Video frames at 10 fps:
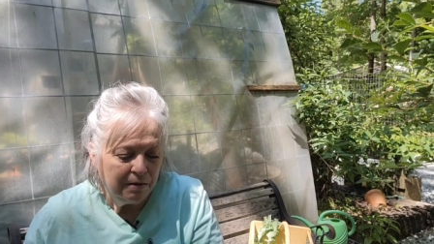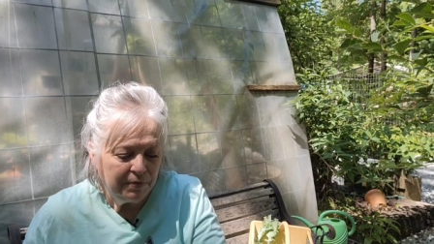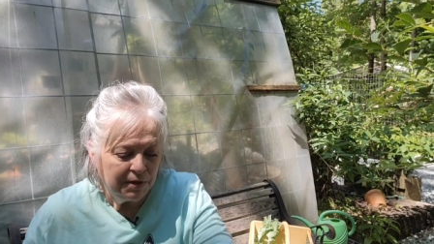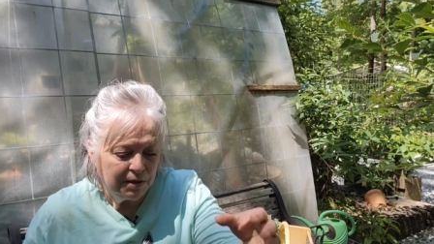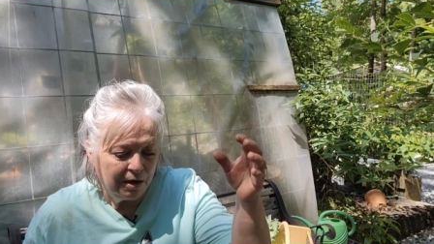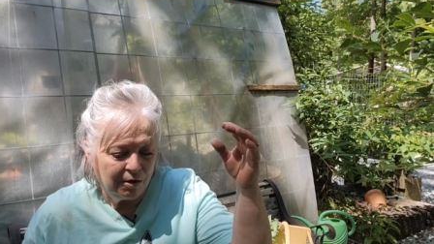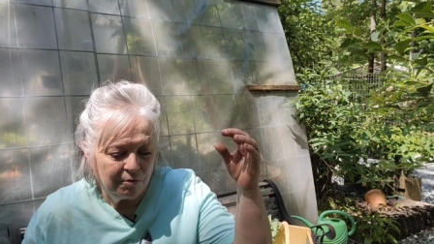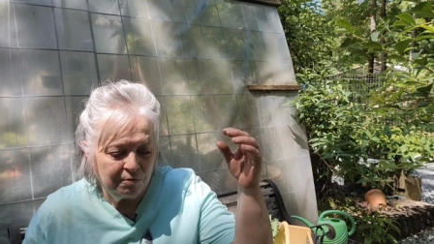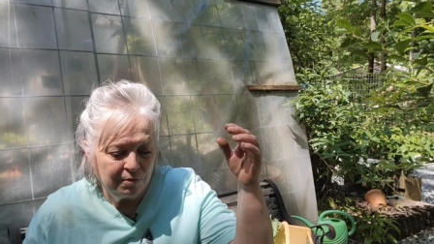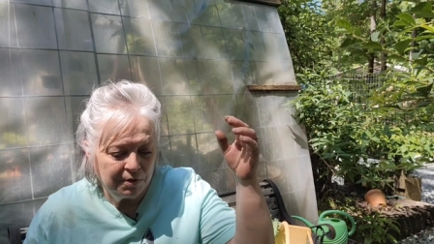even
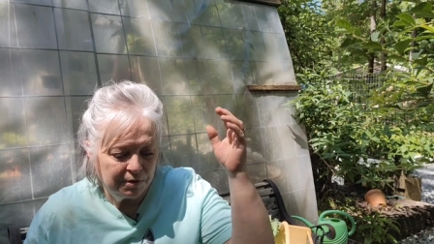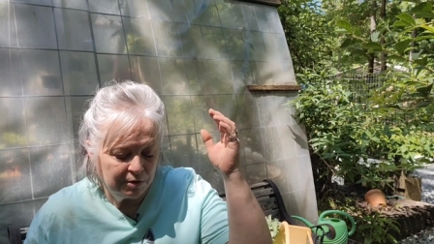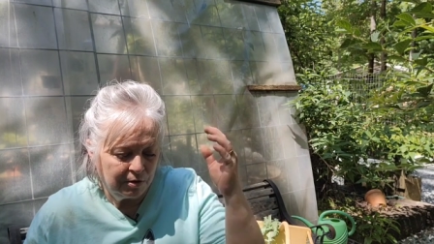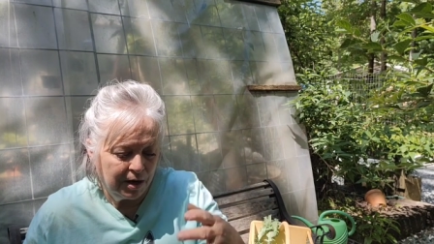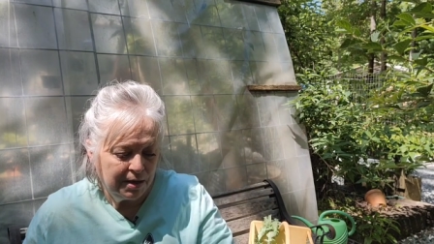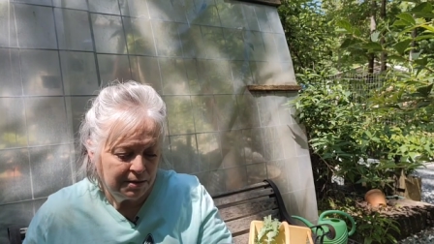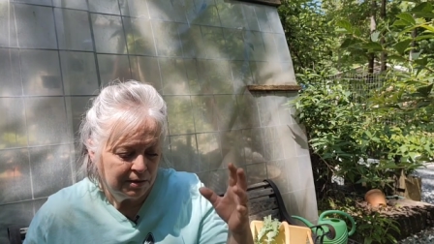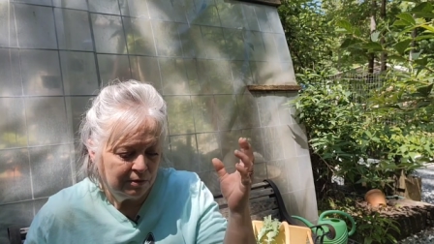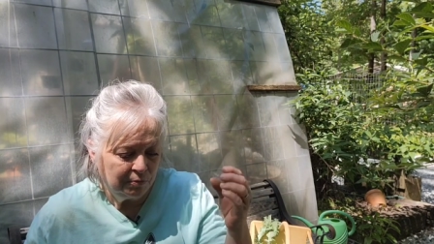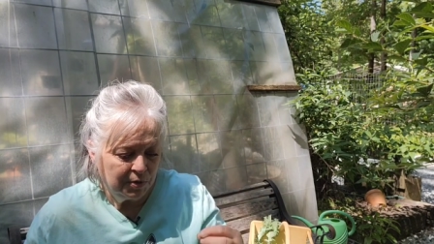though the
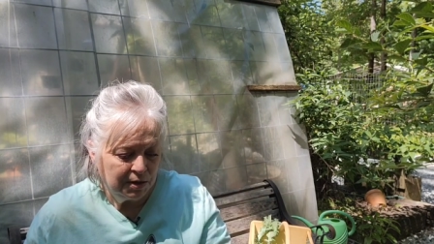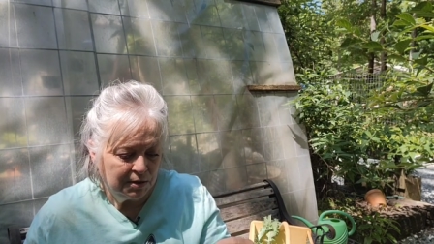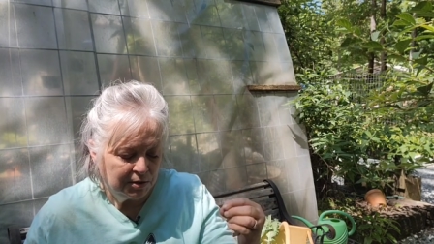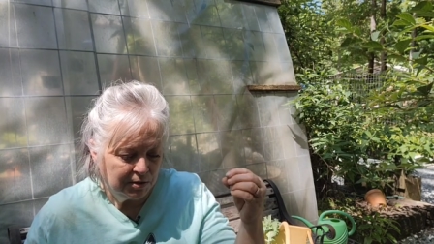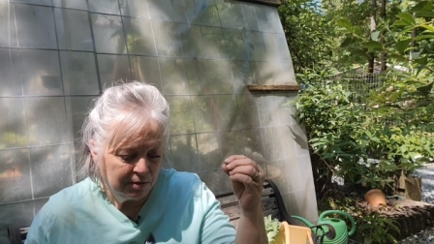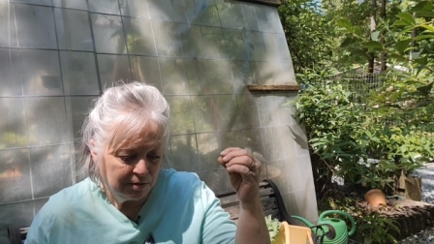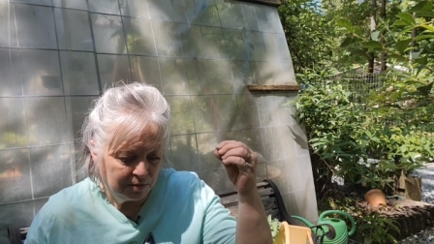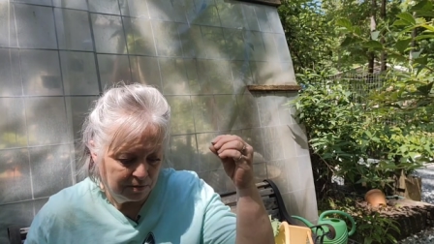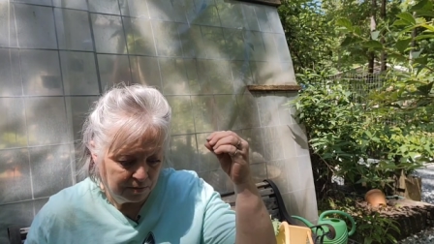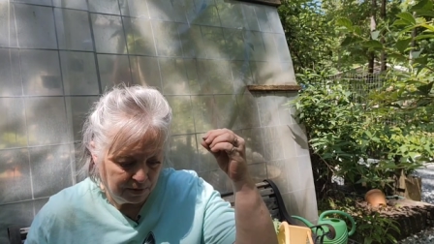grass and the weeds
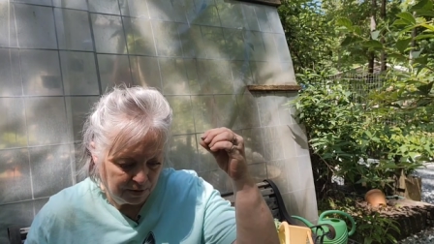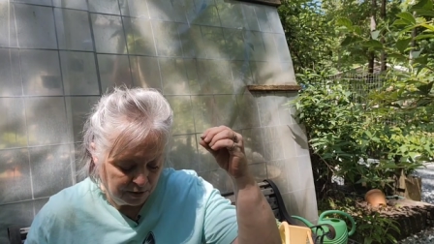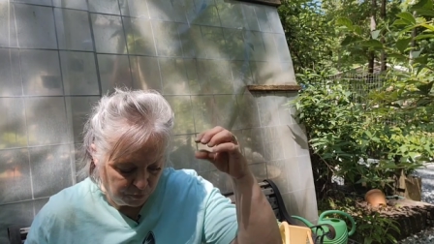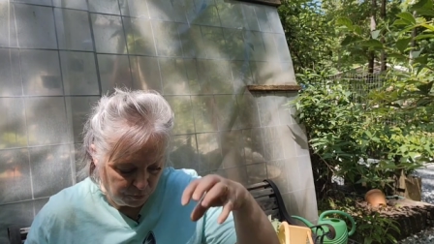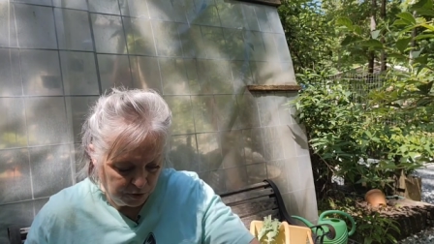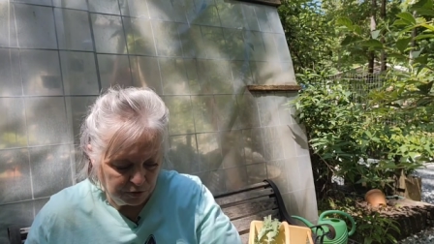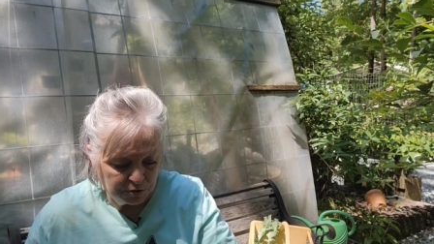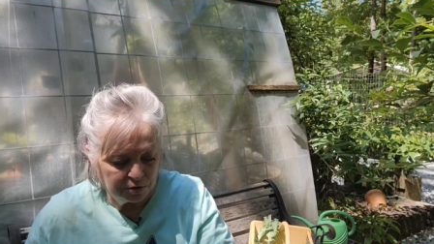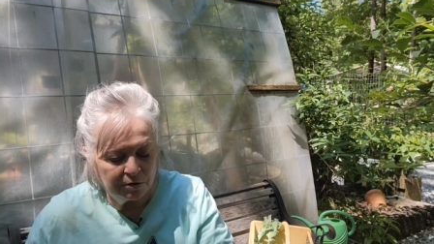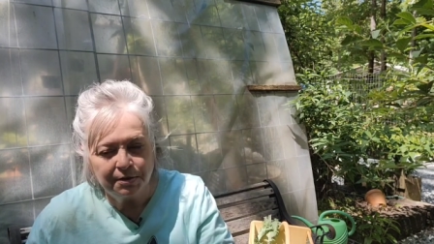the
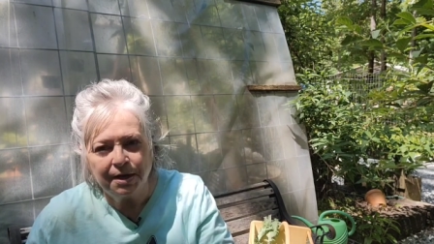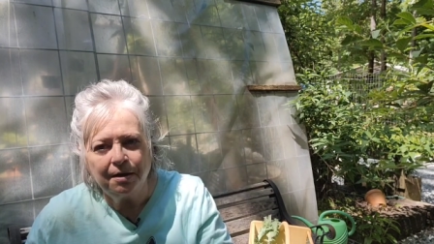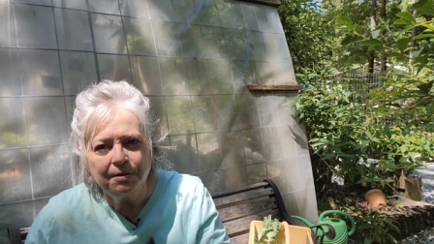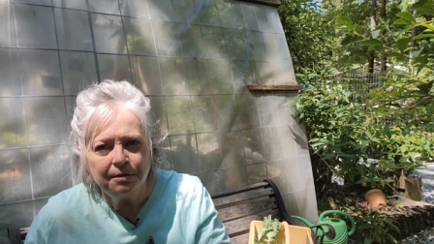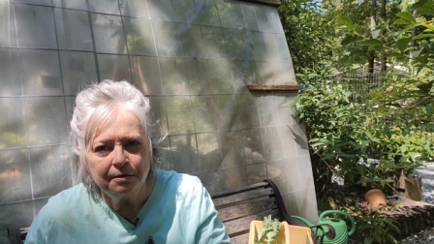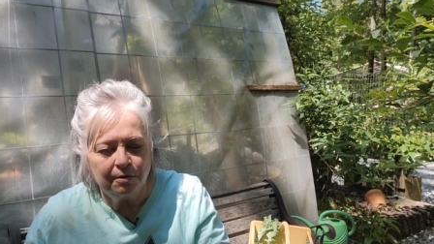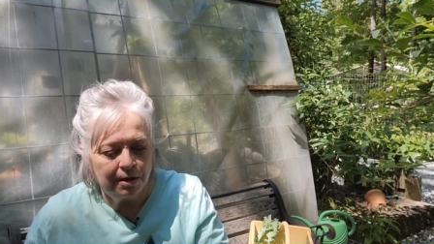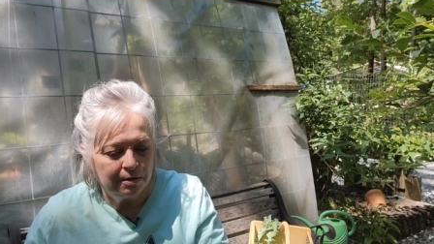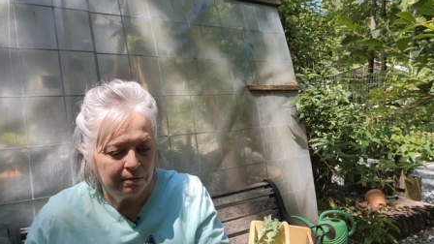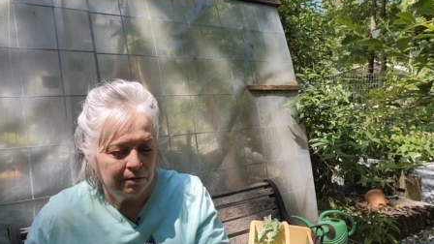roots that are down in the
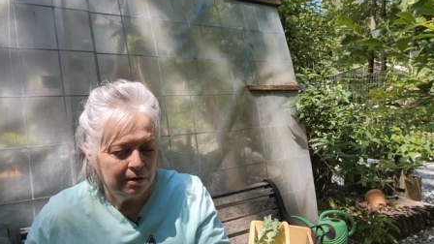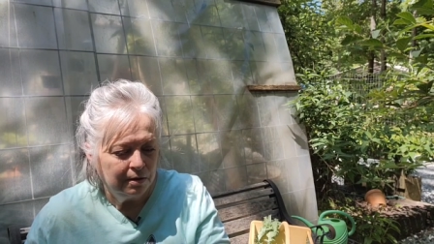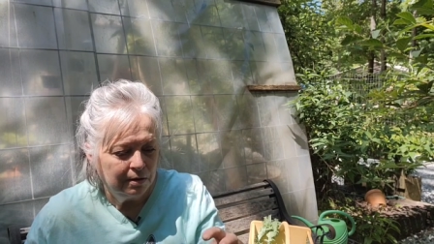ground